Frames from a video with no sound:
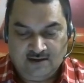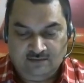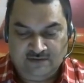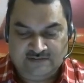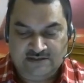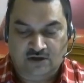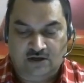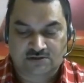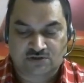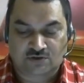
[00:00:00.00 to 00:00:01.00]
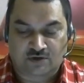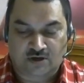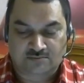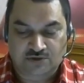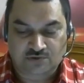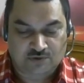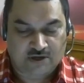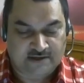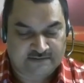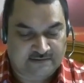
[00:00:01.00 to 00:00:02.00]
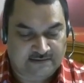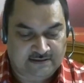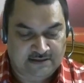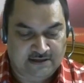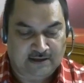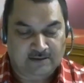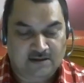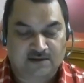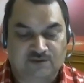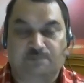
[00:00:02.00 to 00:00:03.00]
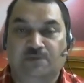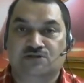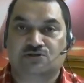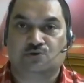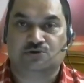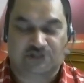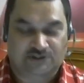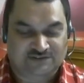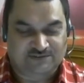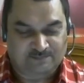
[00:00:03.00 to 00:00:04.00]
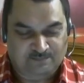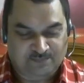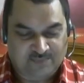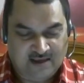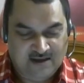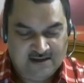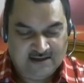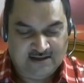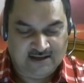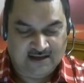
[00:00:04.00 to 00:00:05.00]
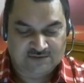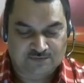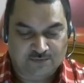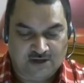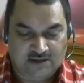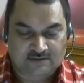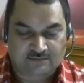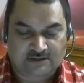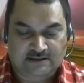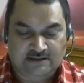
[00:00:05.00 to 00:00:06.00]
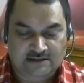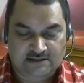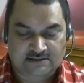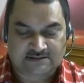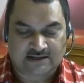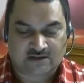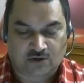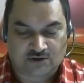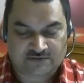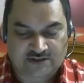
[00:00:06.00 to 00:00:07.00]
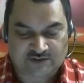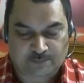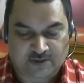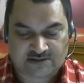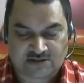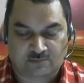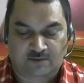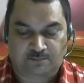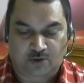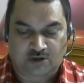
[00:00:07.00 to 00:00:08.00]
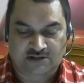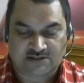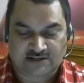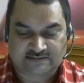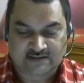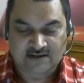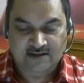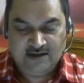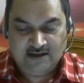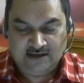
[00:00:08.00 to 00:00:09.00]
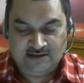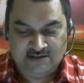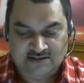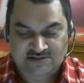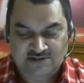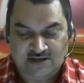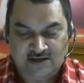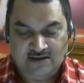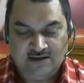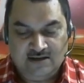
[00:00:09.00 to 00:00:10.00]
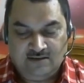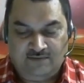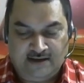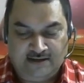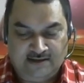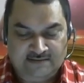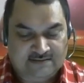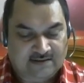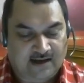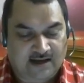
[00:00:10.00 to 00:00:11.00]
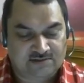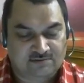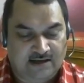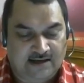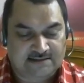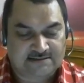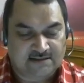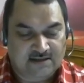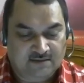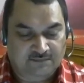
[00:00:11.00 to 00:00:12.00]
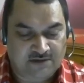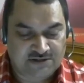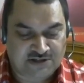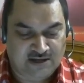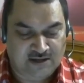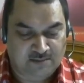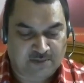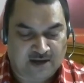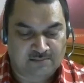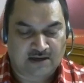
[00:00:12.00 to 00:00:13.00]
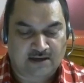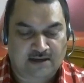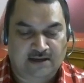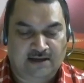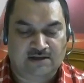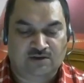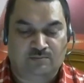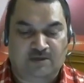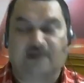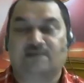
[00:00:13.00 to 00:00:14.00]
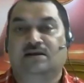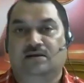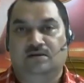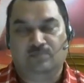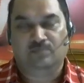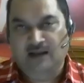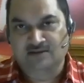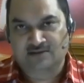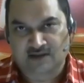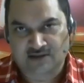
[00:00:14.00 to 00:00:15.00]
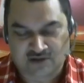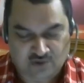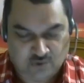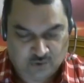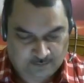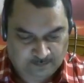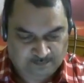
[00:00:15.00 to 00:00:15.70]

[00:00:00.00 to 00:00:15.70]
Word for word: Vince is also one of the UK's leading speech coaches. He has worked with leaders across the spectrum of politics, industry, finance, as well as featuring primarily in humanita humanitarian role.